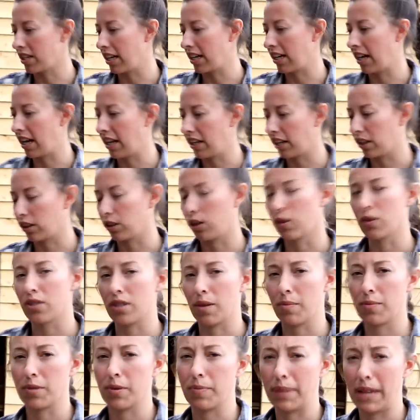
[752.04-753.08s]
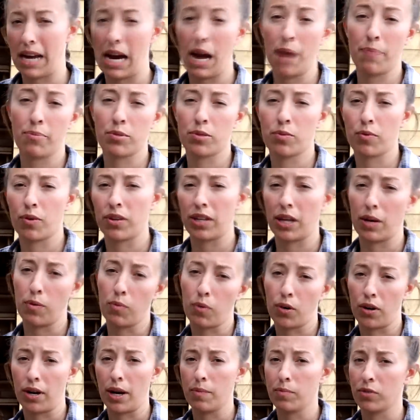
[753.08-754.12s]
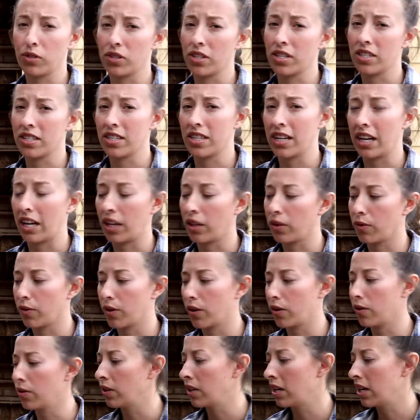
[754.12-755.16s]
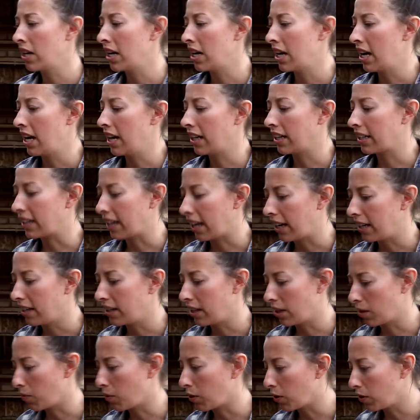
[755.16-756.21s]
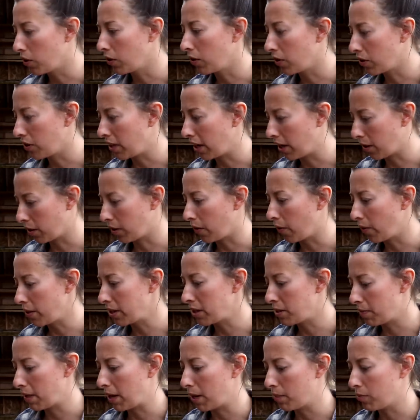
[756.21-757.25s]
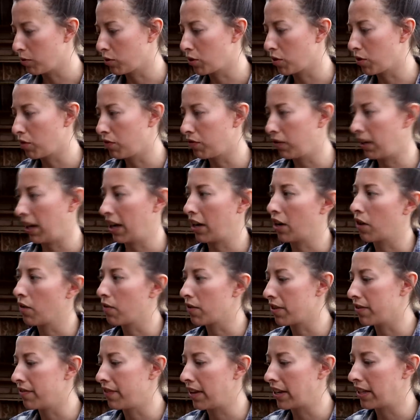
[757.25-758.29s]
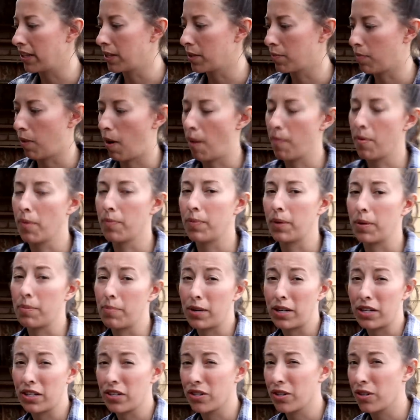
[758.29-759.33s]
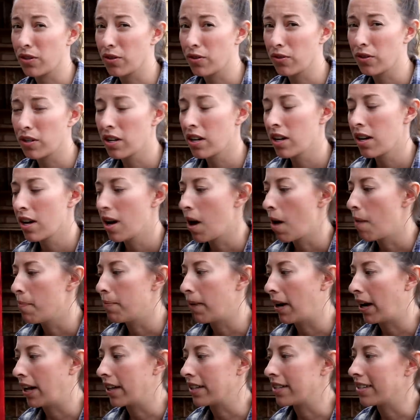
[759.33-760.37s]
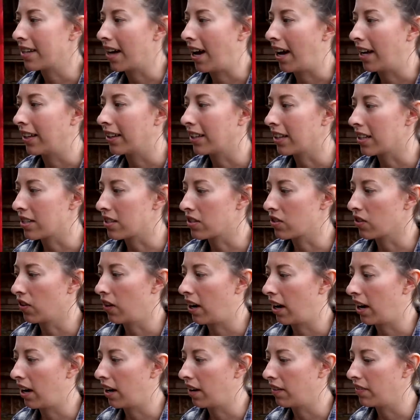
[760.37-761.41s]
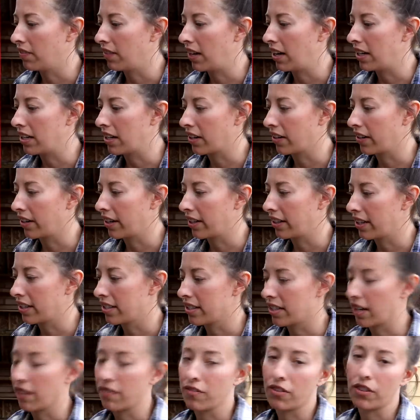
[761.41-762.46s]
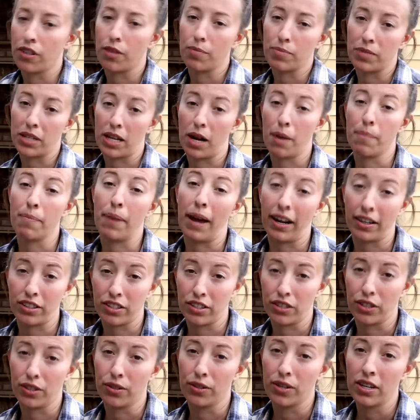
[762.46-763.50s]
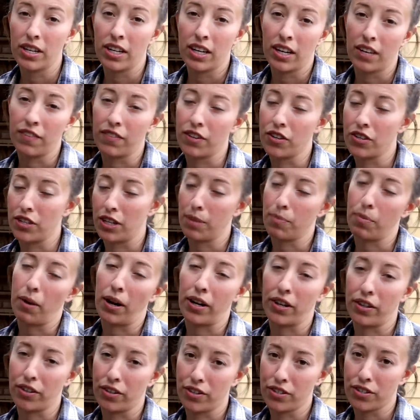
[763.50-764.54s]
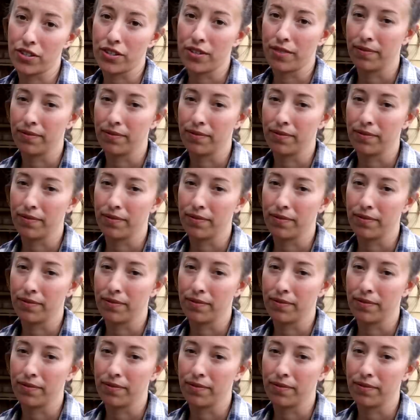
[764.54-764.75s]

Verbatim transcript: and kind of close up some gaps where they were able to sneak through. And again, they will, they are going to be able to fly over the fence probably pretty soon, but at least they'll have an area that's safe for them to come back to if there's any predators.